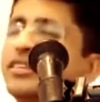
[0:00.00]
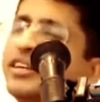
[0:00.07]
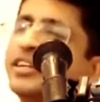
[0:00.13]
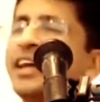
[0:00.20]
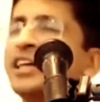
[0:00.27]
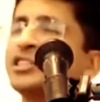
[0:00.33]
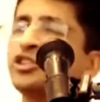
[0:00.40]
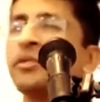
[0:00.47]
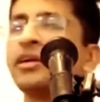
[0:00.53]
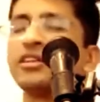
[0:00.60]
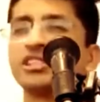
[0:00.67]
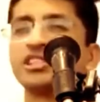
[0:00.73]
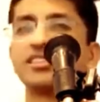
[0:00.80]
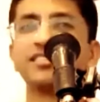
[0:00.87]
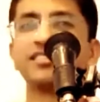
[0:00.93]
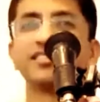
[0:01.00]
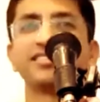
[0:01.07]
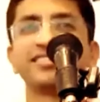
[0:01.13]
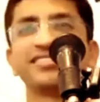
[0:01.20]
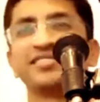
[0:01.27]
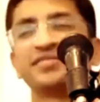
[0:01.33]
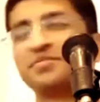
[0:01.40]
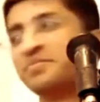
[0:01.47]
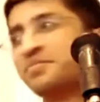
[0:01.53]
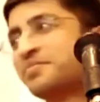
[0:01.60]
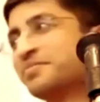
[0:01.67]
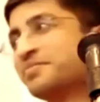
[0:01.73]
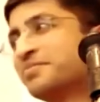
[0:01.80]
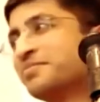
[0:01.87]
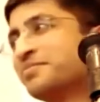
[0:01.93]
it has to be Krishna.
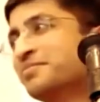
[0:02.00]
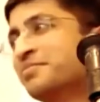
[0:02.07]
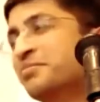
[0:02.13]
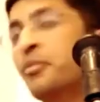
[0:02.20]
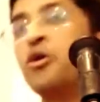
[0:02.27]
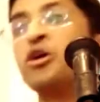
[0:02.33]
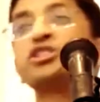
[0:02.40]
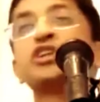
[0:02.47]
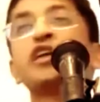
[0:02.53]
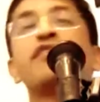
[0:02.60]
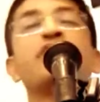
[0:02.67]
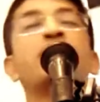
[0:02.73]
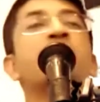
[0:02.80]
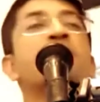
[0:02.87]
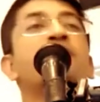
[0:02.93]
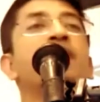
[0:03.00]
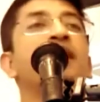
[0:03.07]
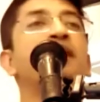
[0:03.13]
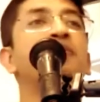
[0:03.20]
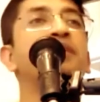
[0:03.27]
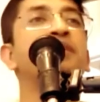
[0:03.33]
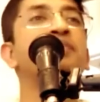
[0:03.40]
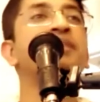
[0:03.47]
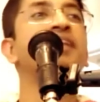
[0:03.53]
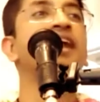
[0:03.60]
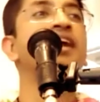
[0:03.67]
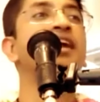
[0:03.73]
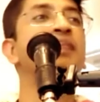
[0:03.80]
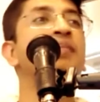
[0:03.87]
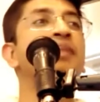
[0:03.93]
Most often we find people
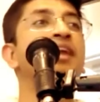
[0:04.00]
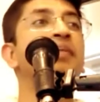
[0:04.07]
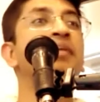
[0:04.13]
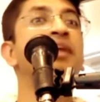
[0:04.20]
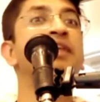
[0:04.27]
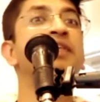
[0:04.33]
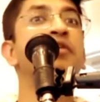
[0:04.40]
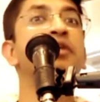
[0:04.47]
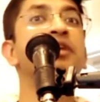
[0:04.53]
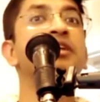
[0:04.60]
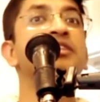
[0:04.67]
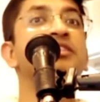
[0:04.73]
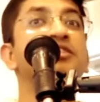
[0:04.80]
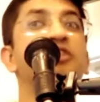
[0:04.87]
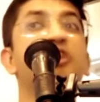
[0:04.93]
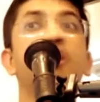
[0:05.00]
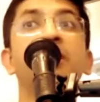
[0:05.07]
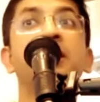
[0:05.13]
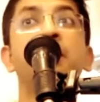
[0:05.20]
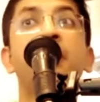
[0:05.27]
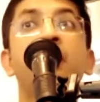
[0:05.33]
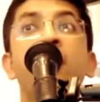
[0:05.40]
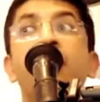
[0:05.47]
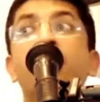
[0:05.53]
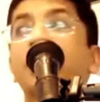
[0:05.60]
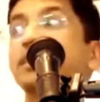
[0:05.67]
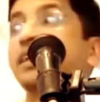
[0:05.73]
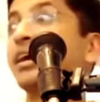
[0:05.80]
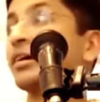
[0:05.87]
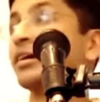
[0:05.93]
end up becoming devotees not by the power of
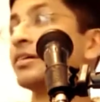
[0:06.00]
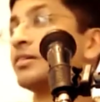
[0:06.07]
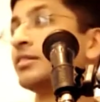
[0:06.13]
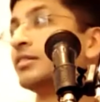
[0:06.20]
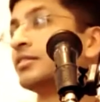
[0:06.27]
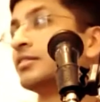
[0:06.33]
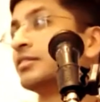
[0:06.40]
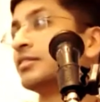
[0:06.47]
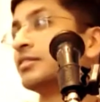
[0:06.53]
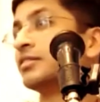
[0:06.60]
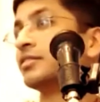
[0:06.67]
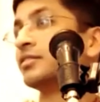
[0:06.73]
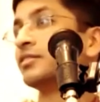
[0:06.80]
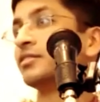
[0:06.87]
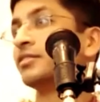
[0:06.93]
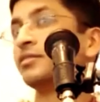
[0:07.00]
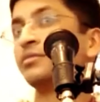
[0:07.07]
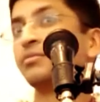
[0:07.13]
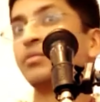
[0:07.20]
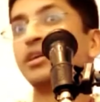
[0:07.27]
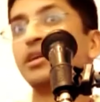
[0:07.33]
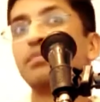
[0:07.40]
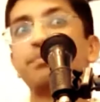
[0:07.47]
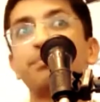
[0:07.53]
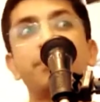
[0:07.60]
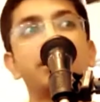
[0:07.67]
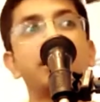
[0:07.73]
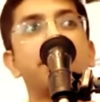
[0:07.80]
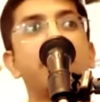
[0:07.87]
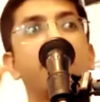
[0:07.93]
Katha, but
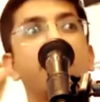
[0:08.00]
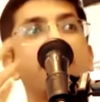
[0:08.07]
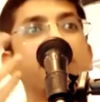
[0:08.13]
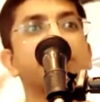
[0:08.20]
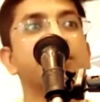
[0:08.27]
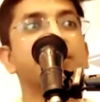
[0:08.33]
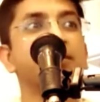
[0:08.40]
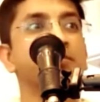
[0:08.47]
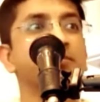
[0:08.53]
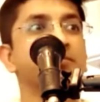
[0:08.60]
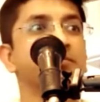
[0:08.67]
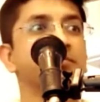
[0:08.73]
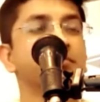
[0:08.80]
by the power of Prasadam.